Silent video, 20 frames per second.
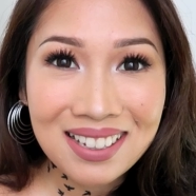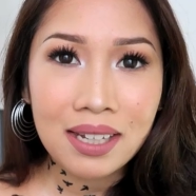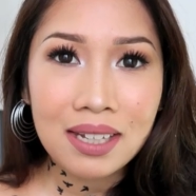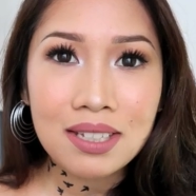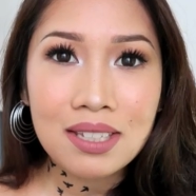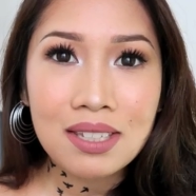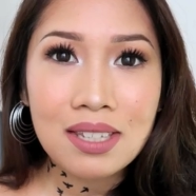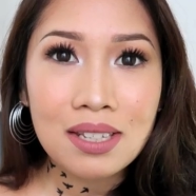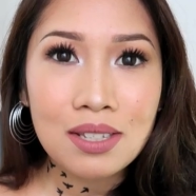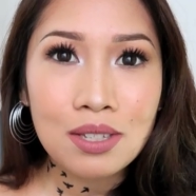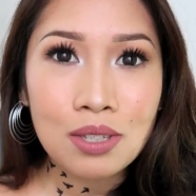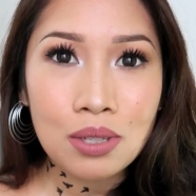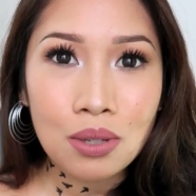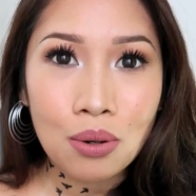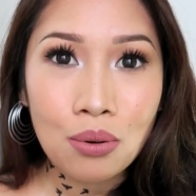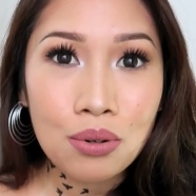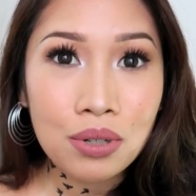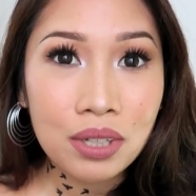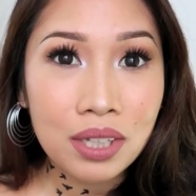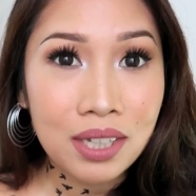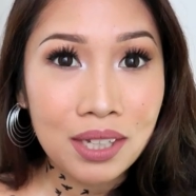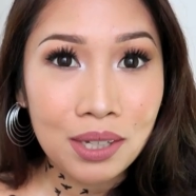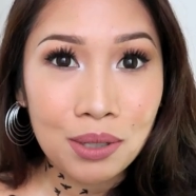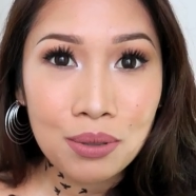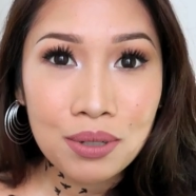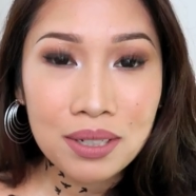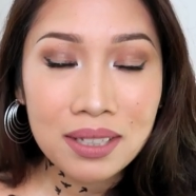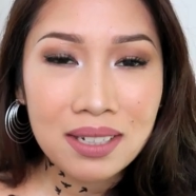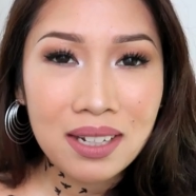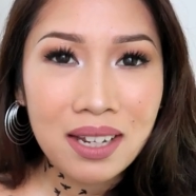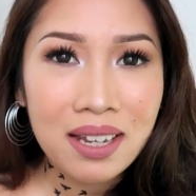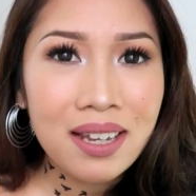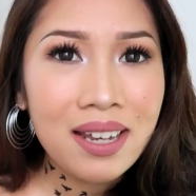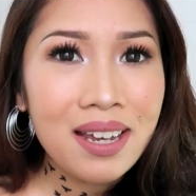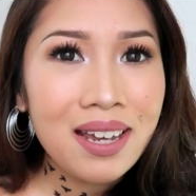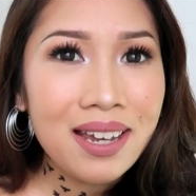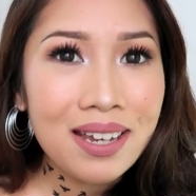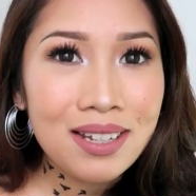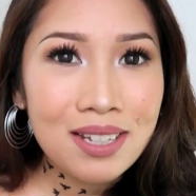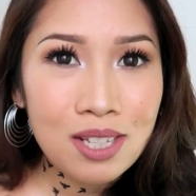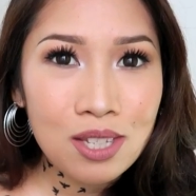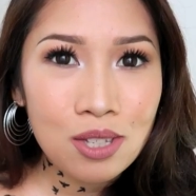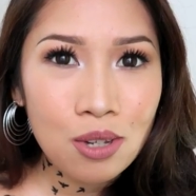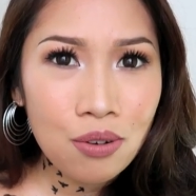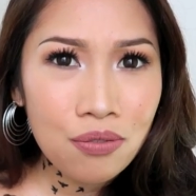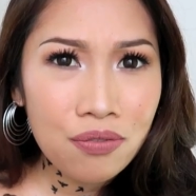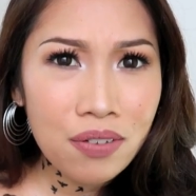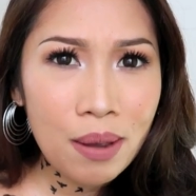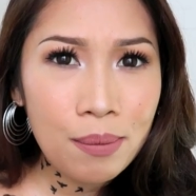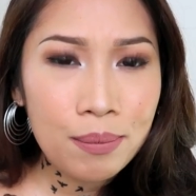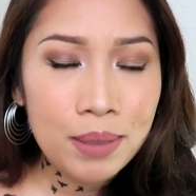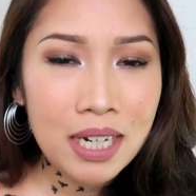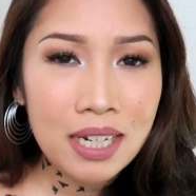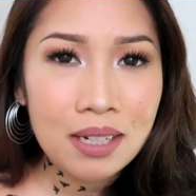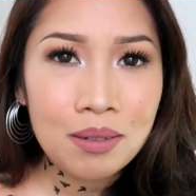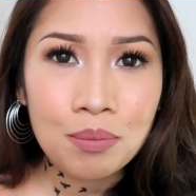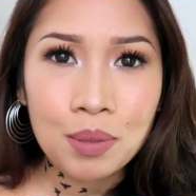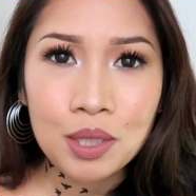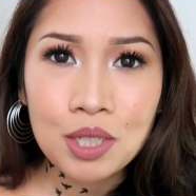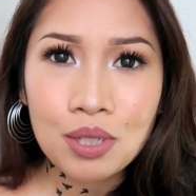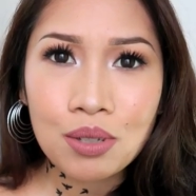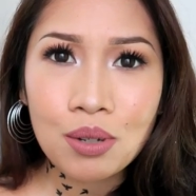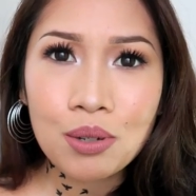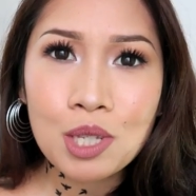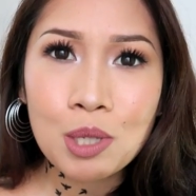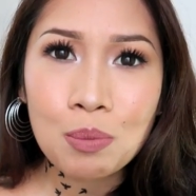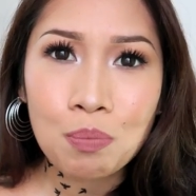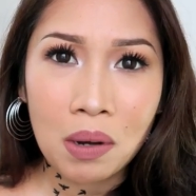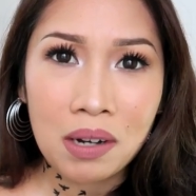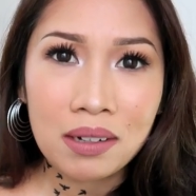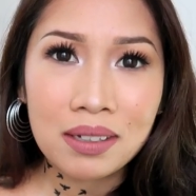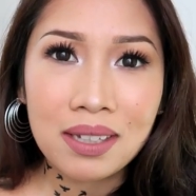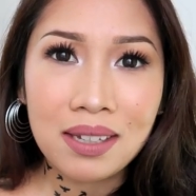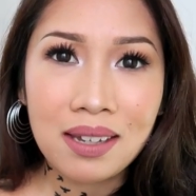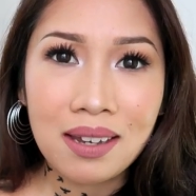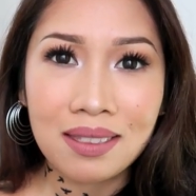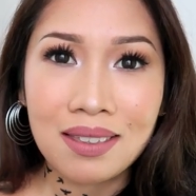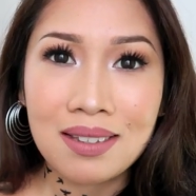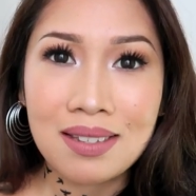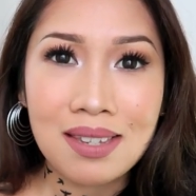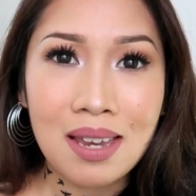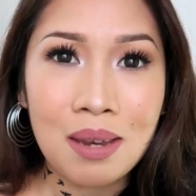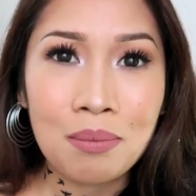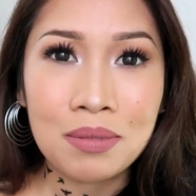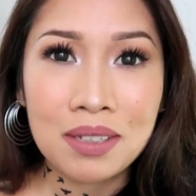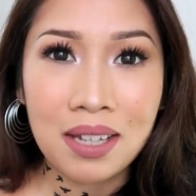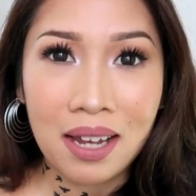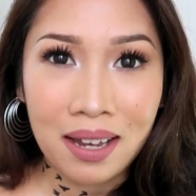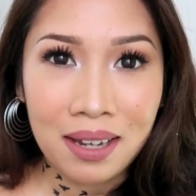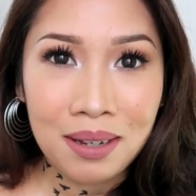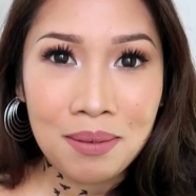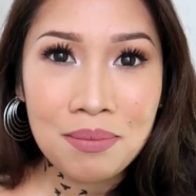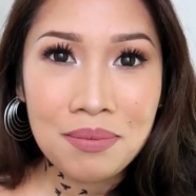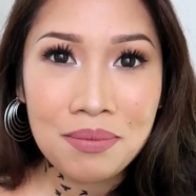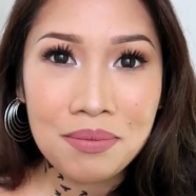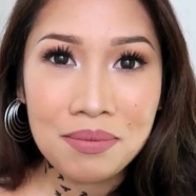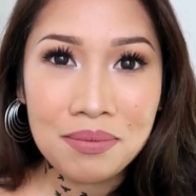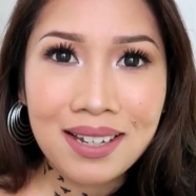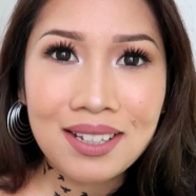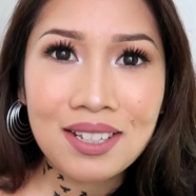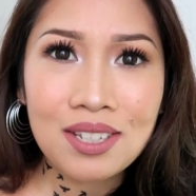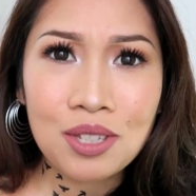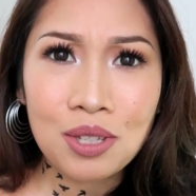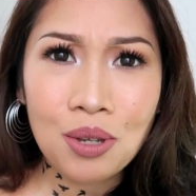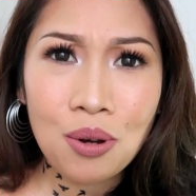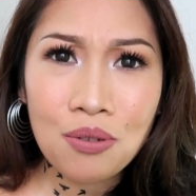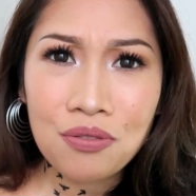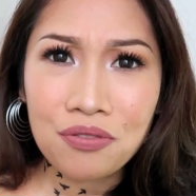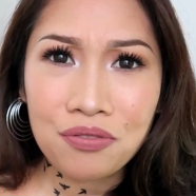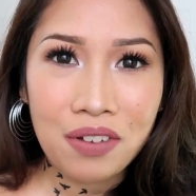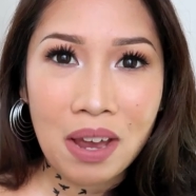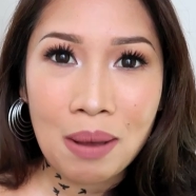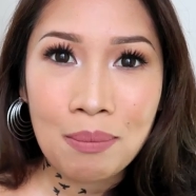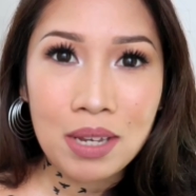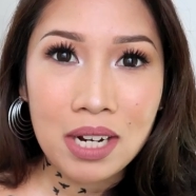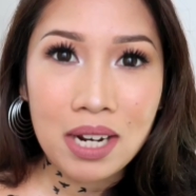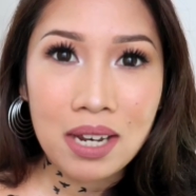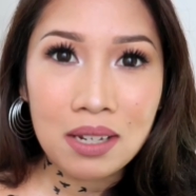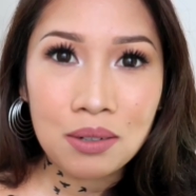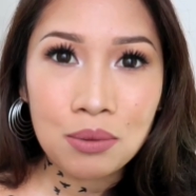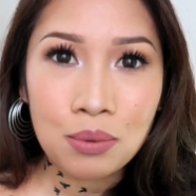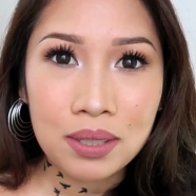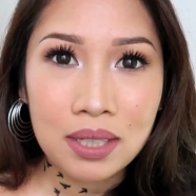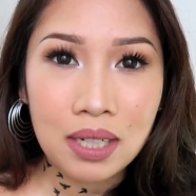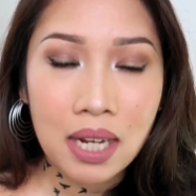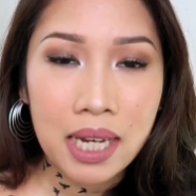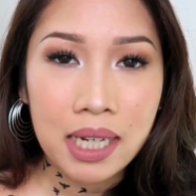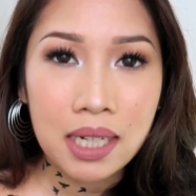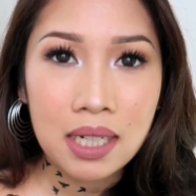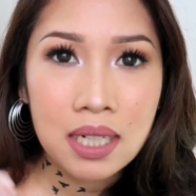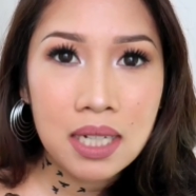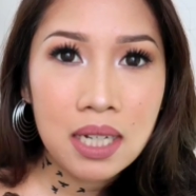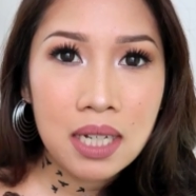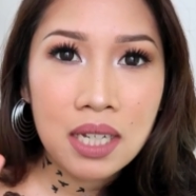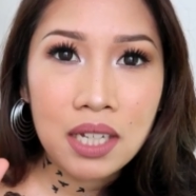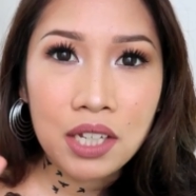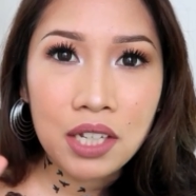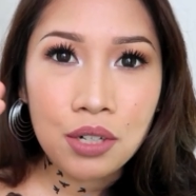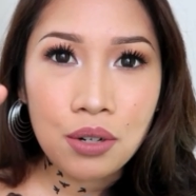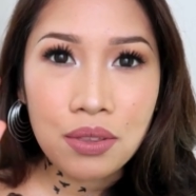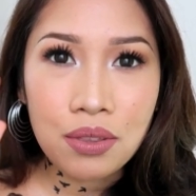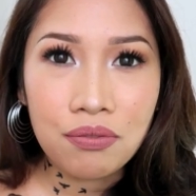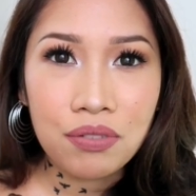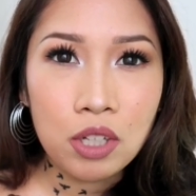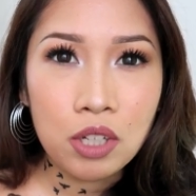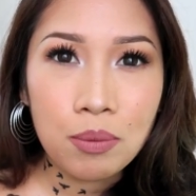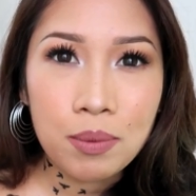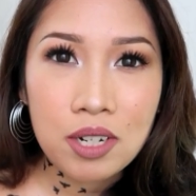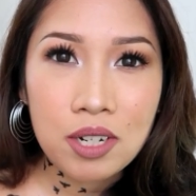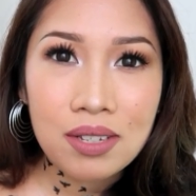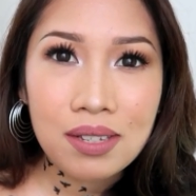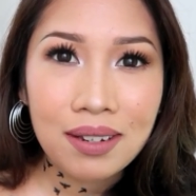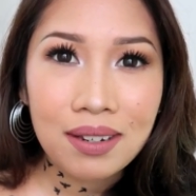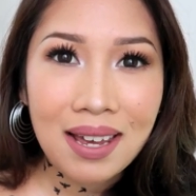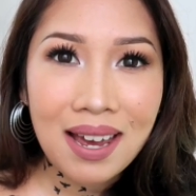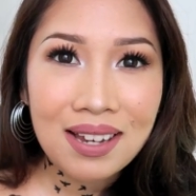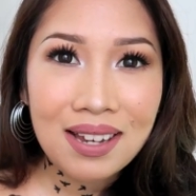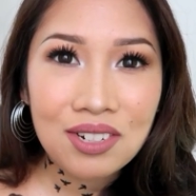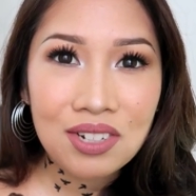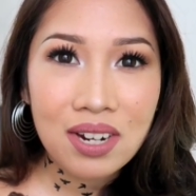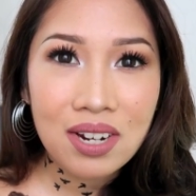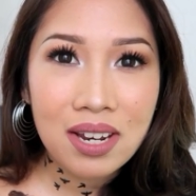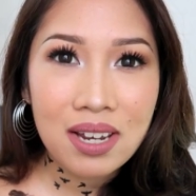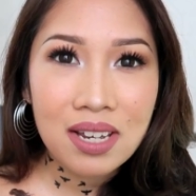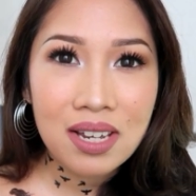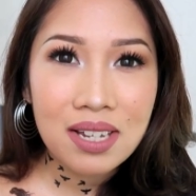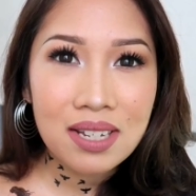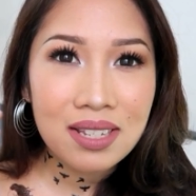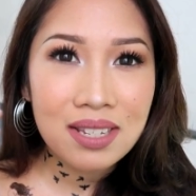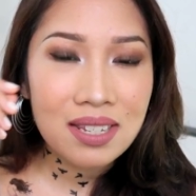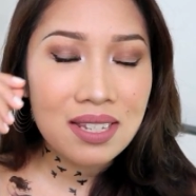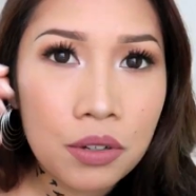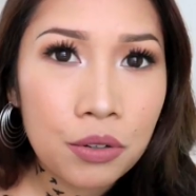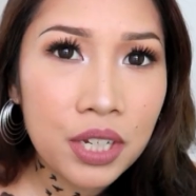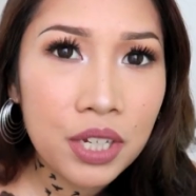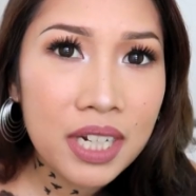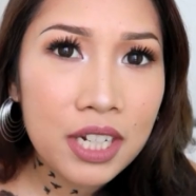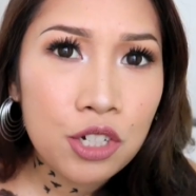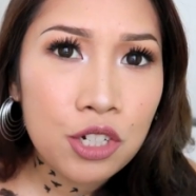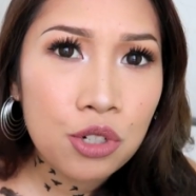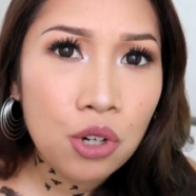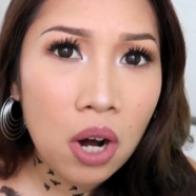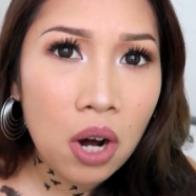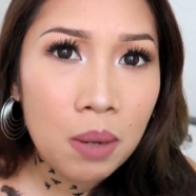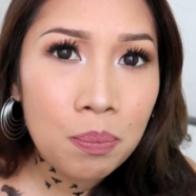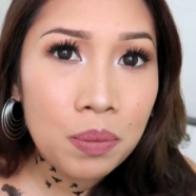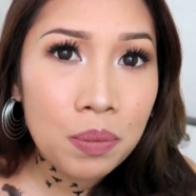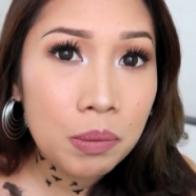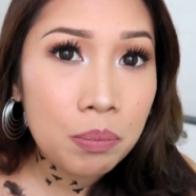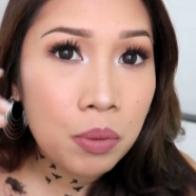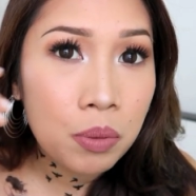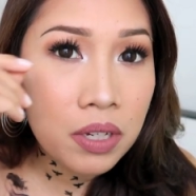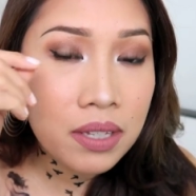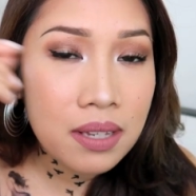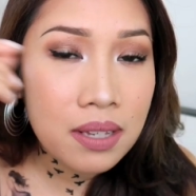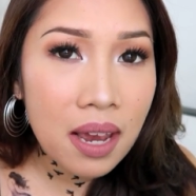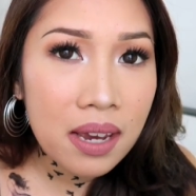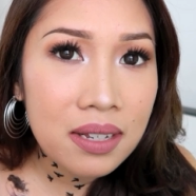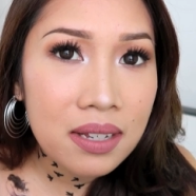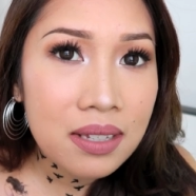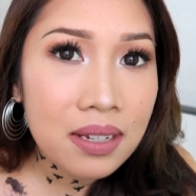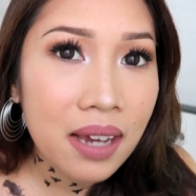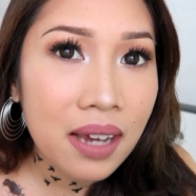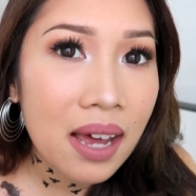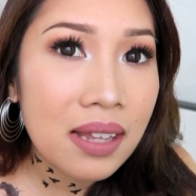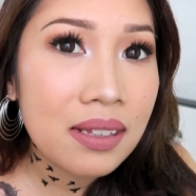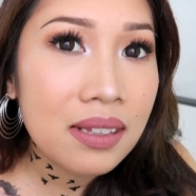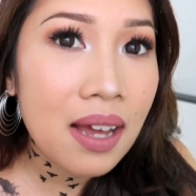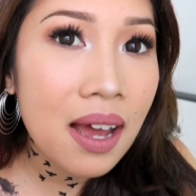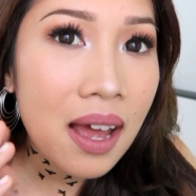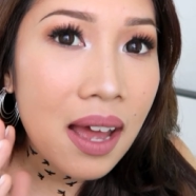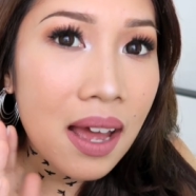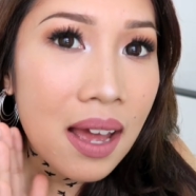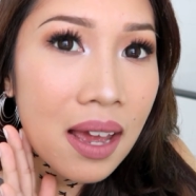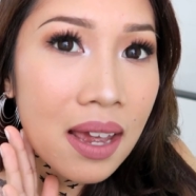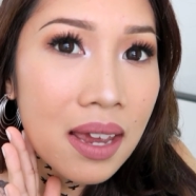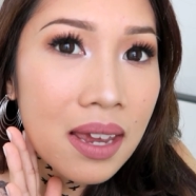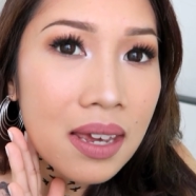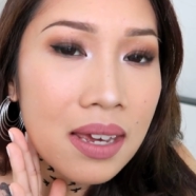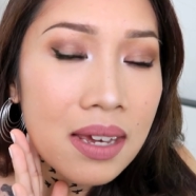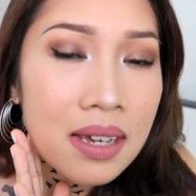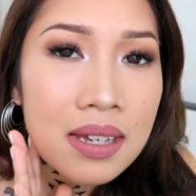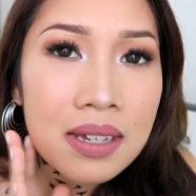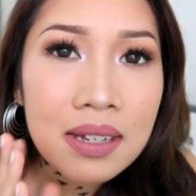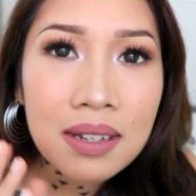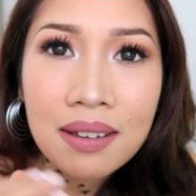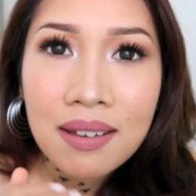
It's so cute. It's so feminine but so spunky at the same time. It's so feminine with like, you know, the voluminous lashes, the really sharp, precise cat eye,